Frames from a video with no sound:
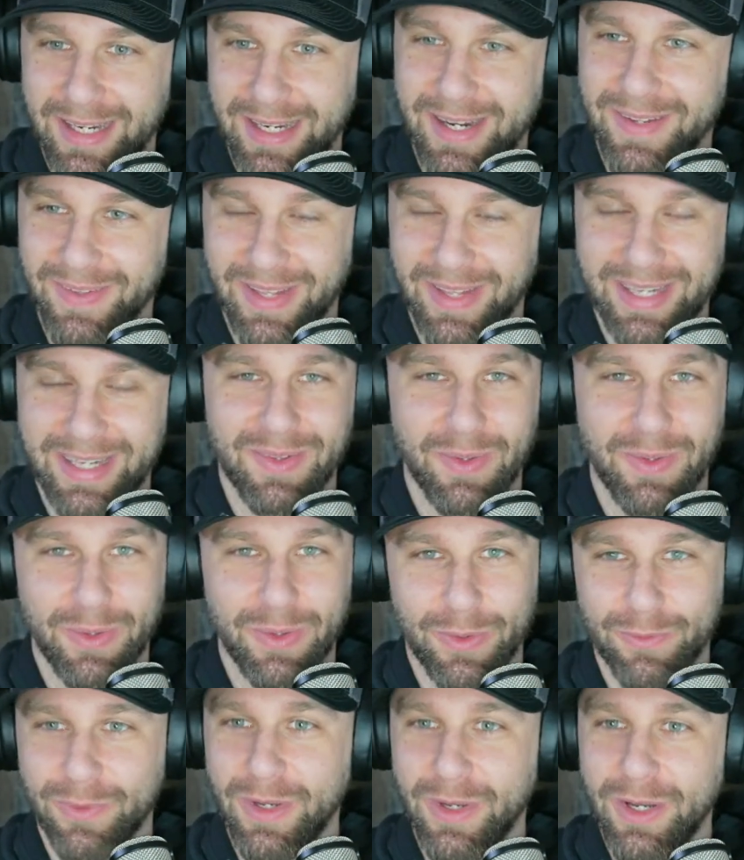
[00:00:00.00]
like a
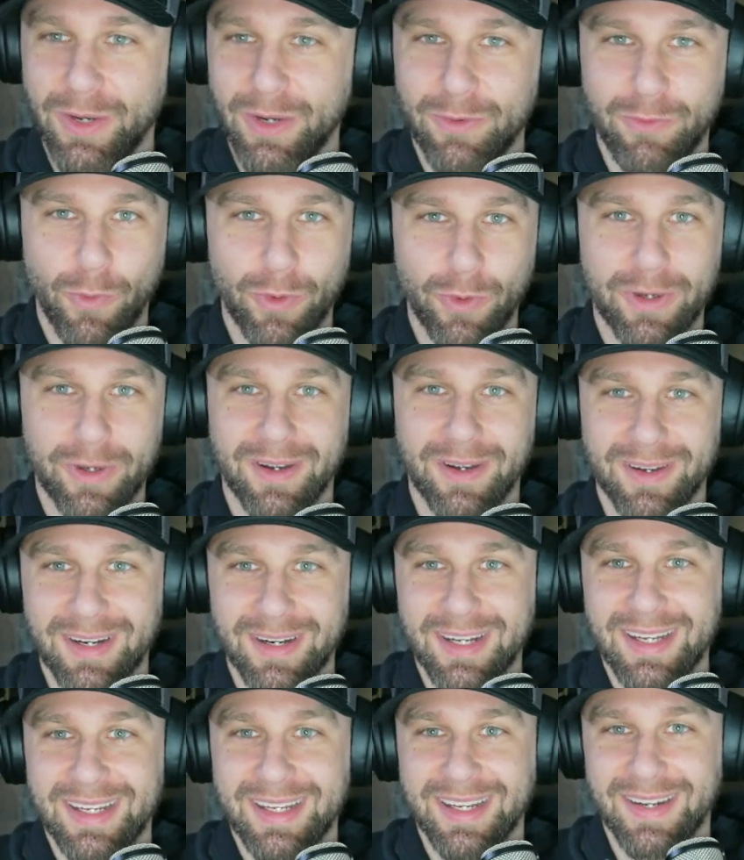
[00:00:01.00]
little forker,
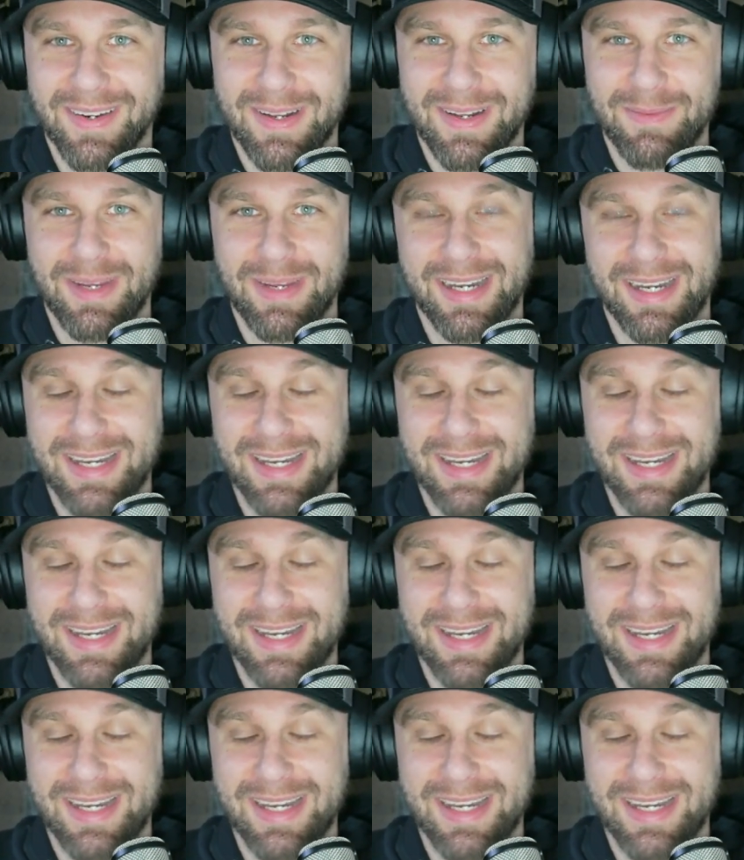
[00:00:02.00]
you know what I mean?